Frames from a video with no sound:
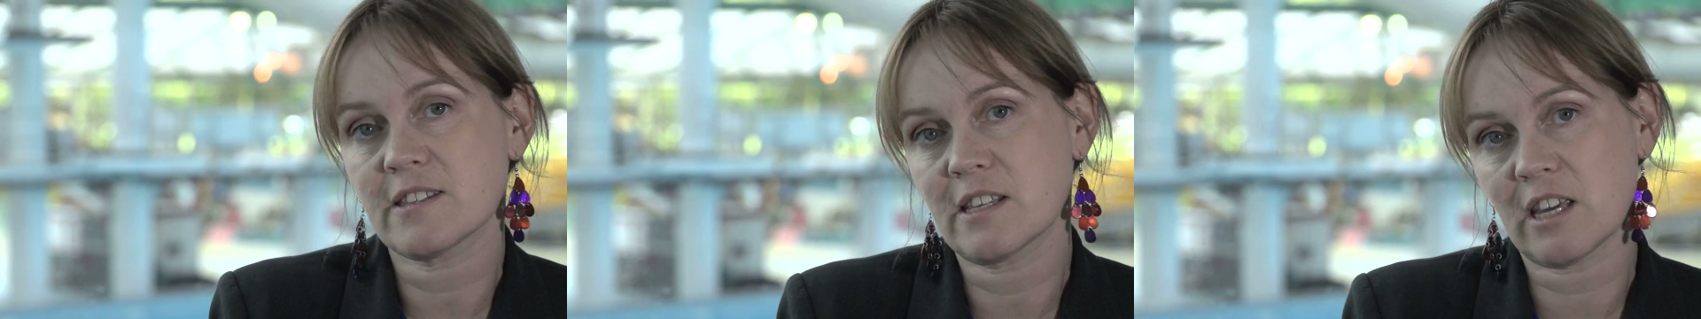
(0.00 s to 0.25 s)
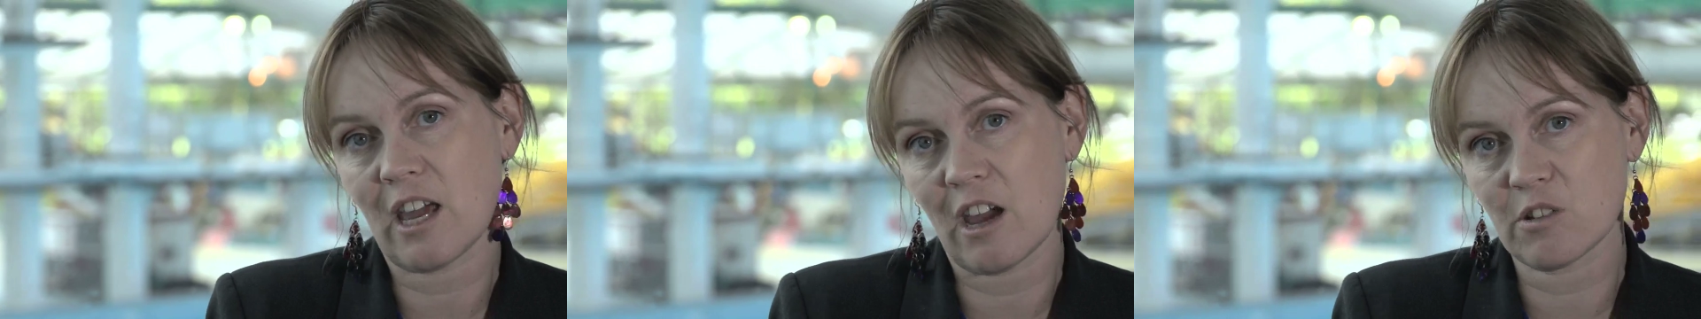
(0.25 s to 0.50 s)

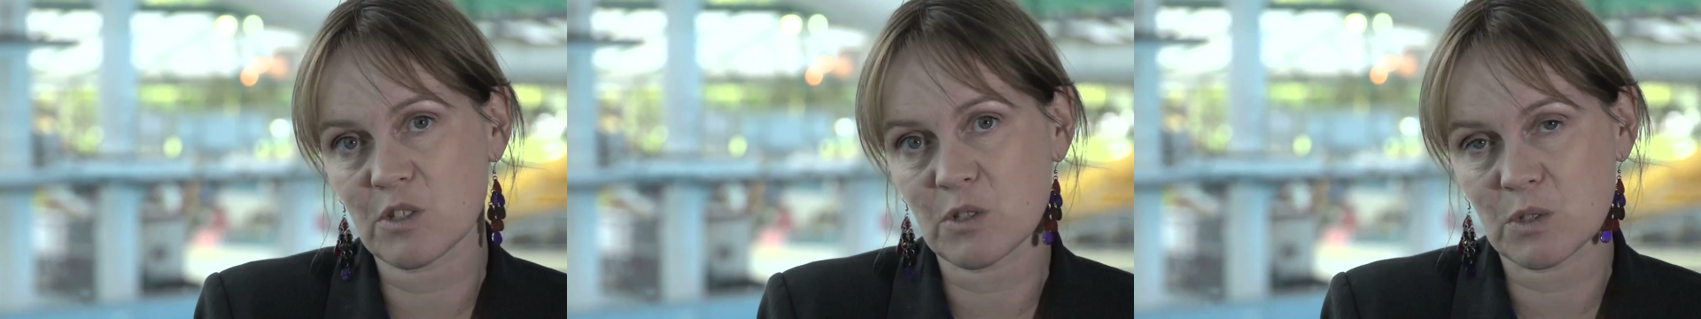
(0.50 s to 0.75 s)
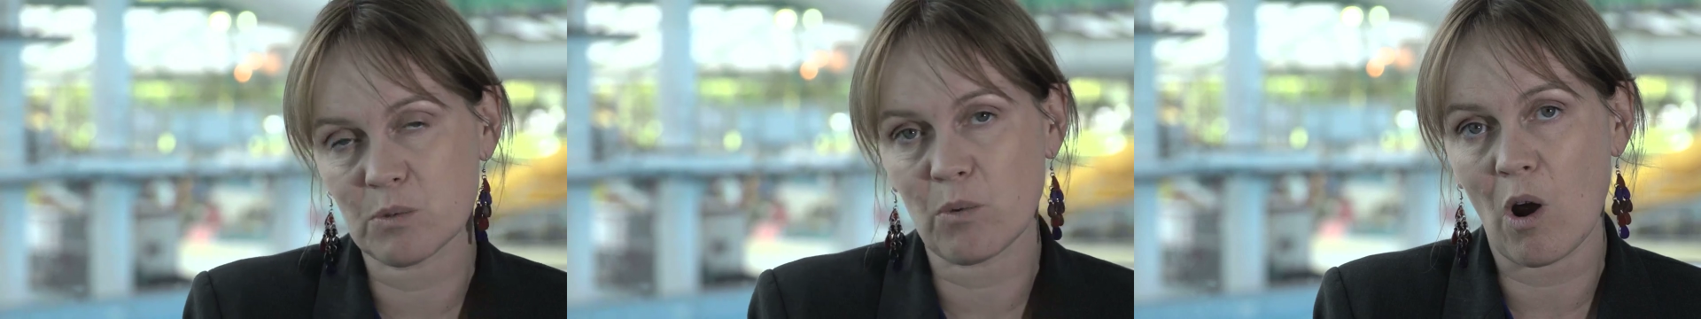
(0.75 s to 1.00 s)
see
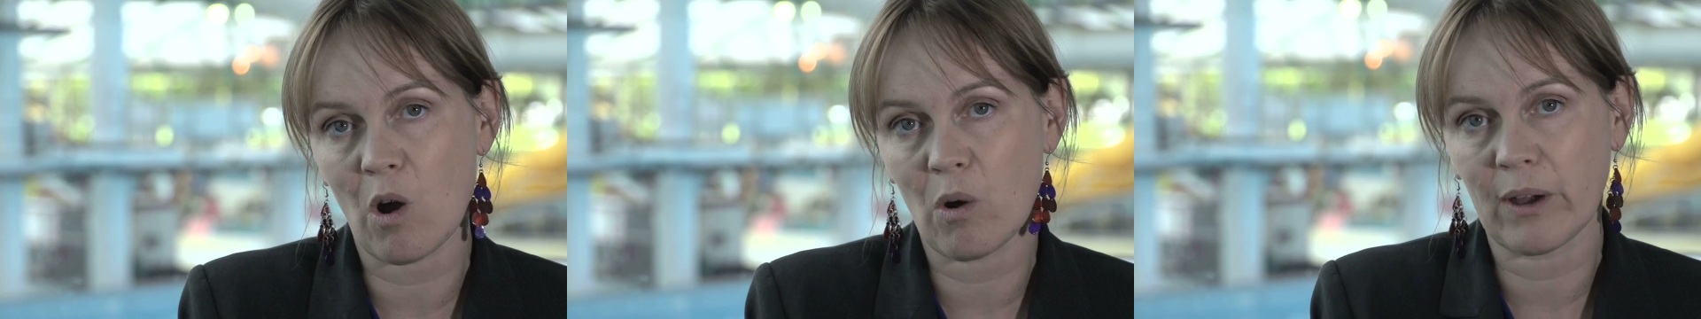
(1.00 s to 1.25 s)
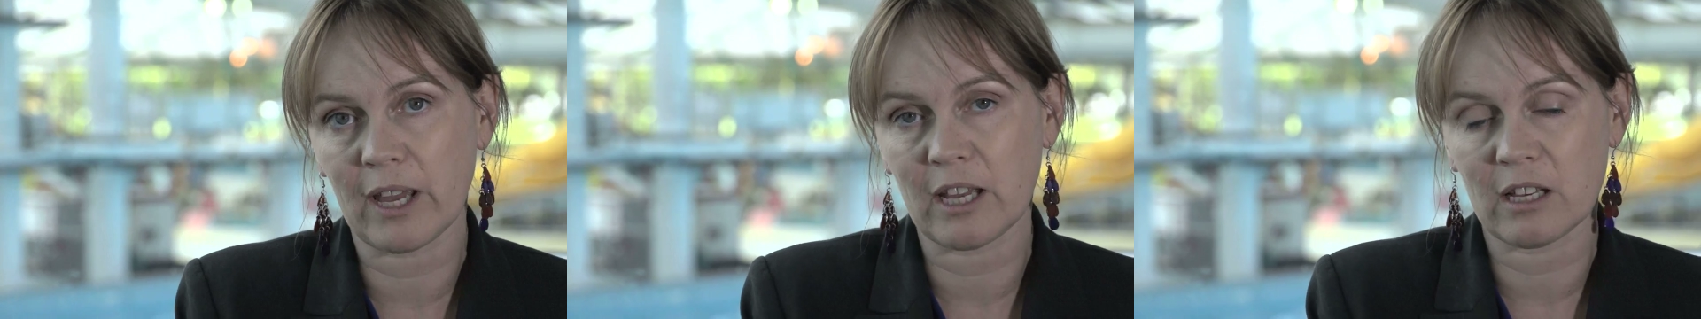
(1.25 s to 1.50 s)
Council's
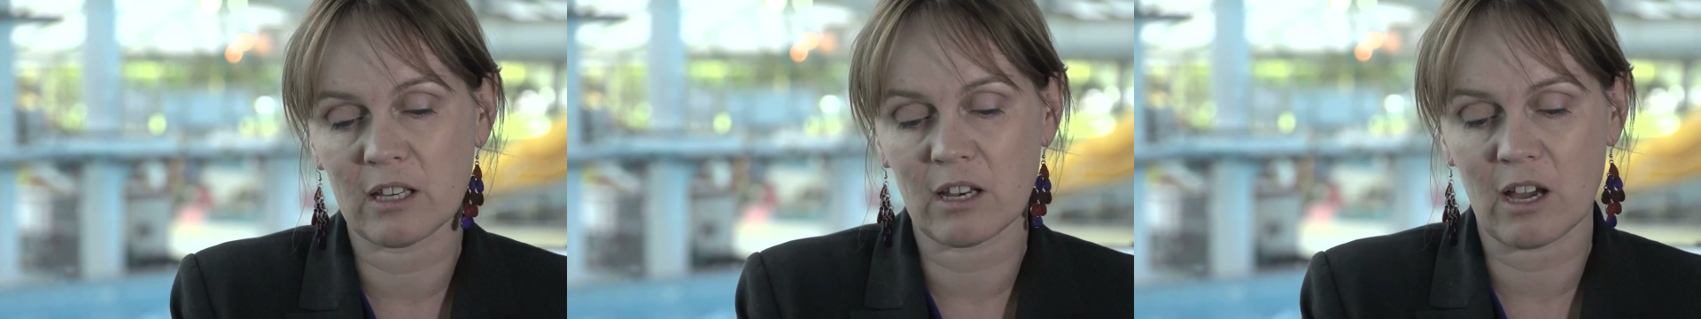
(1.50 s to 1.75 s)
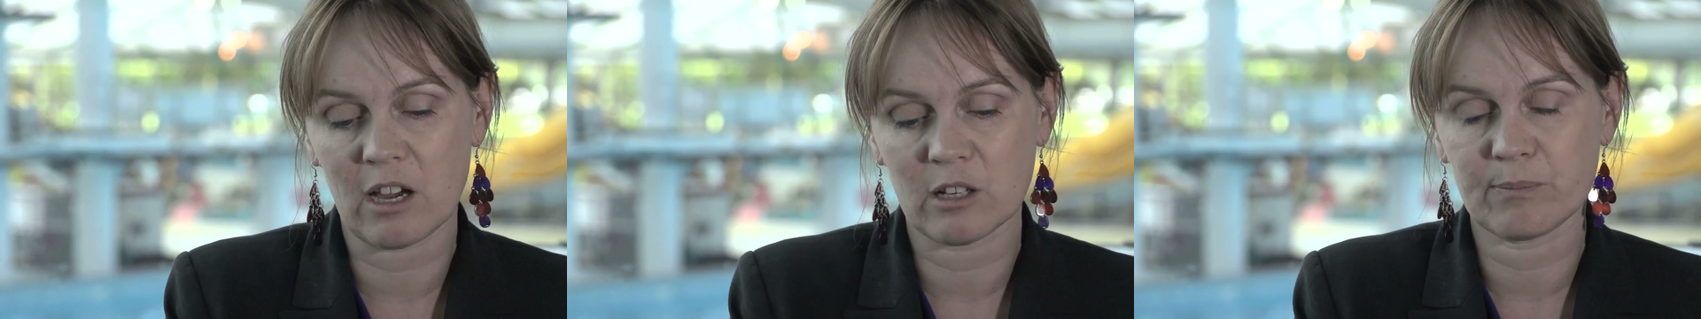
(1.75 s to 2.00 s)
role
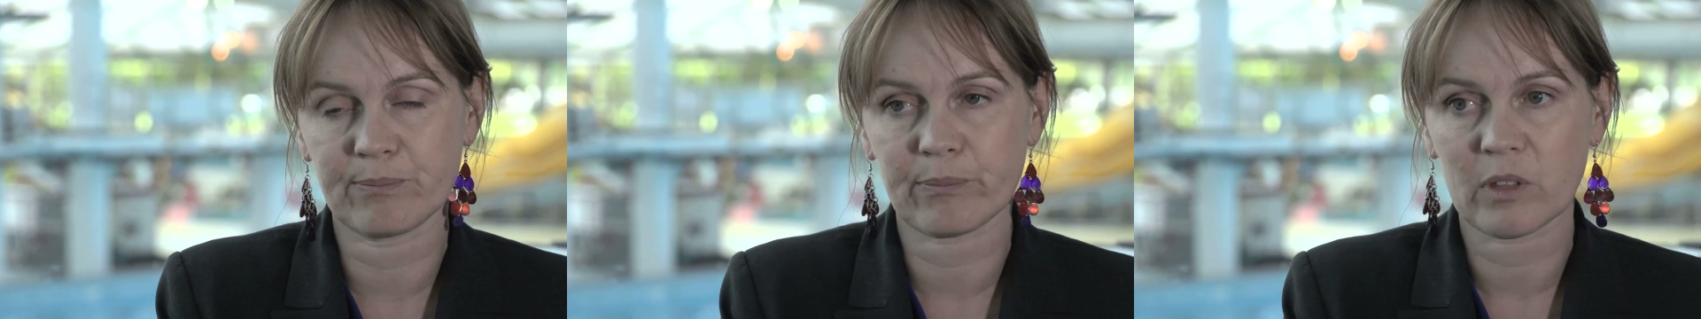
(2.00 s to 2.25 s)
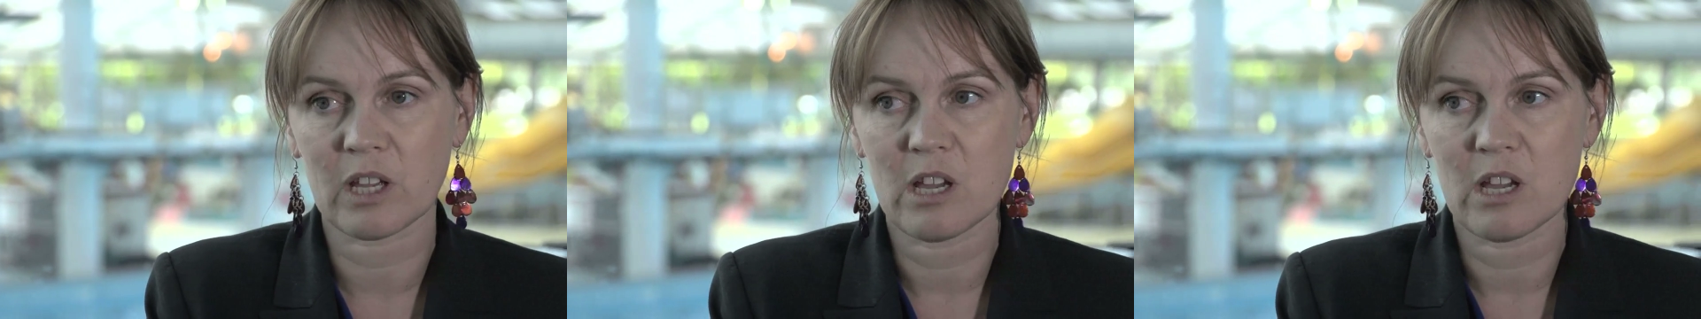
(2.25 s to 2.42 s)
in um,